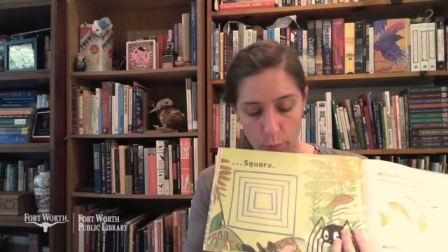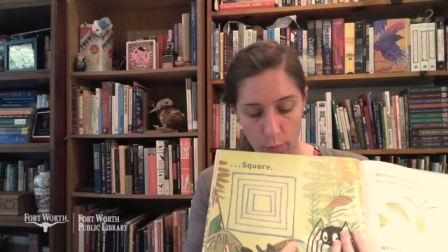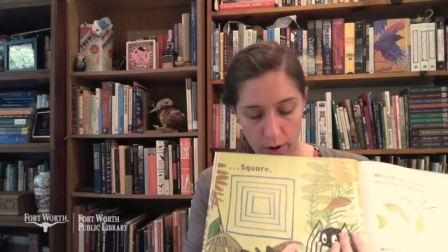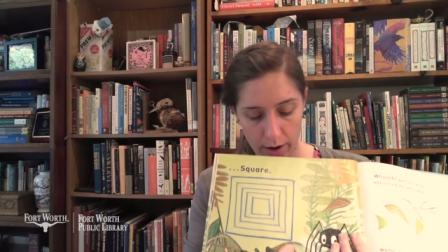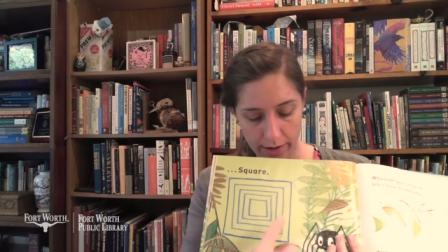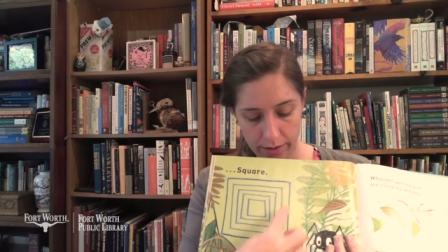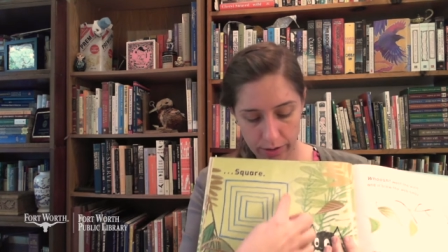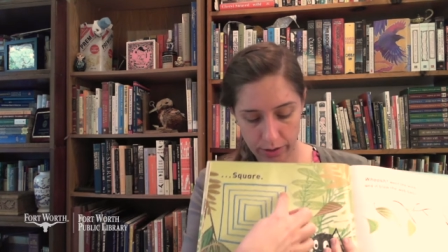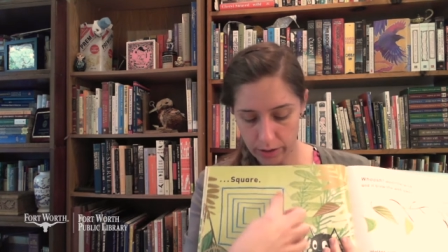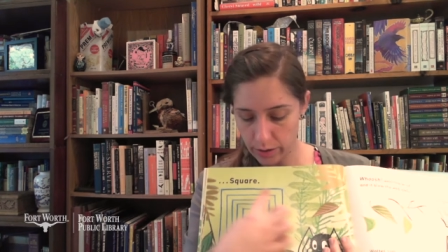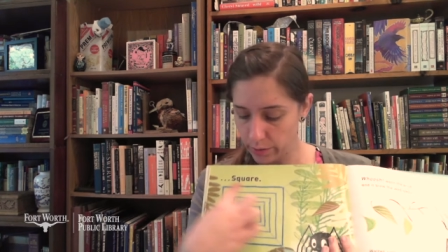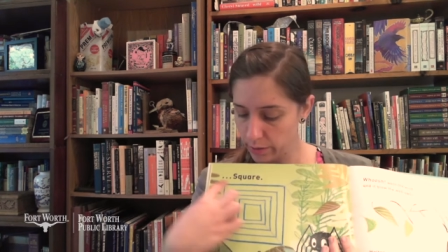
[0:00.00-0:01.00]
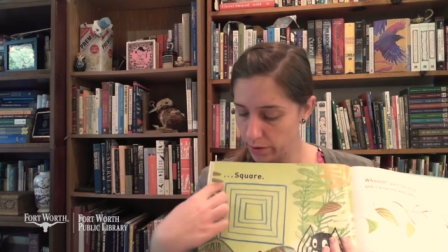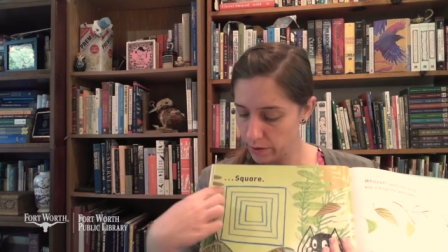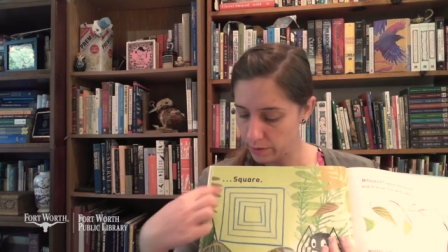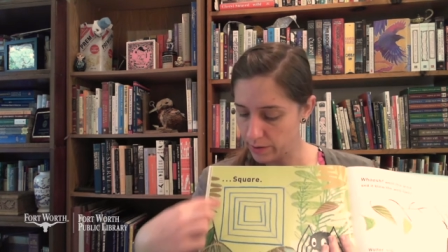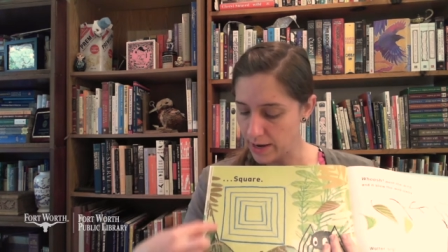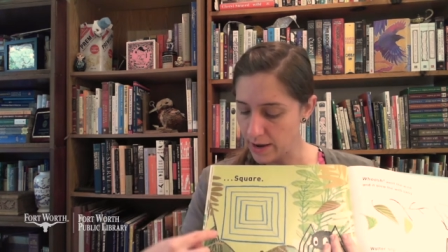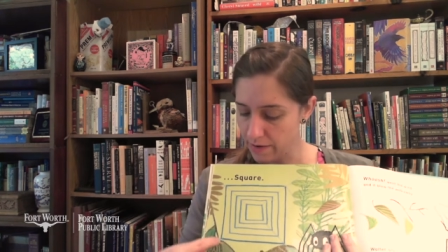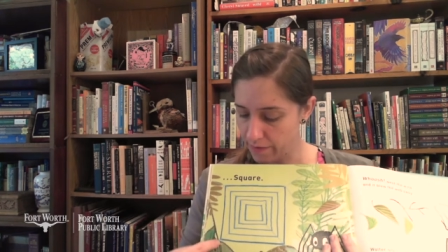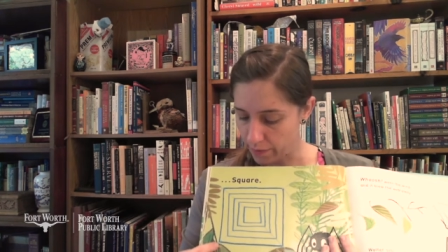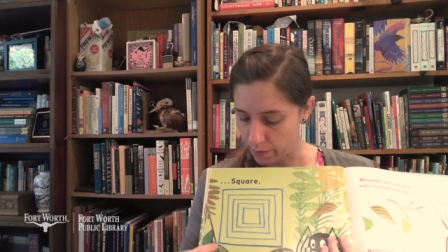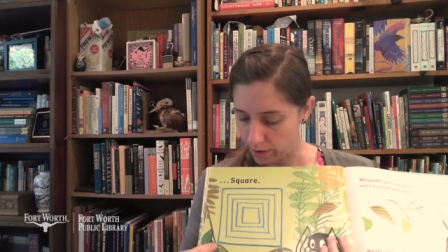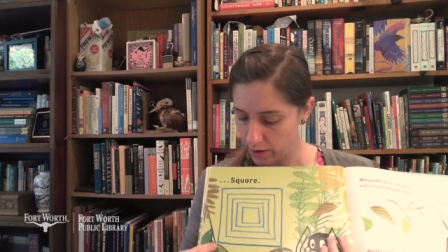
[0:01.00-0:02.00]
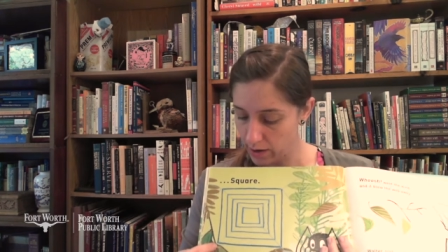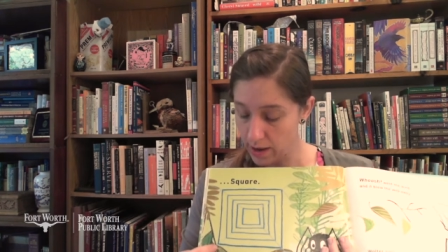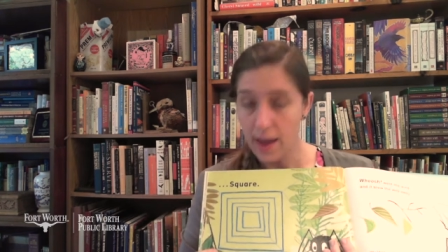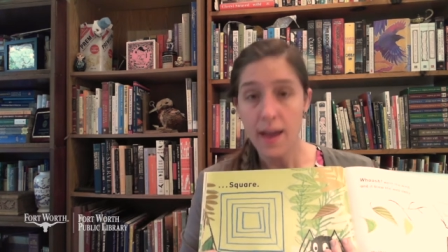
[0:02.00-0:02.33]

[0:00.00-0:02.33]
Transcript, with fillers: One, two, three, four.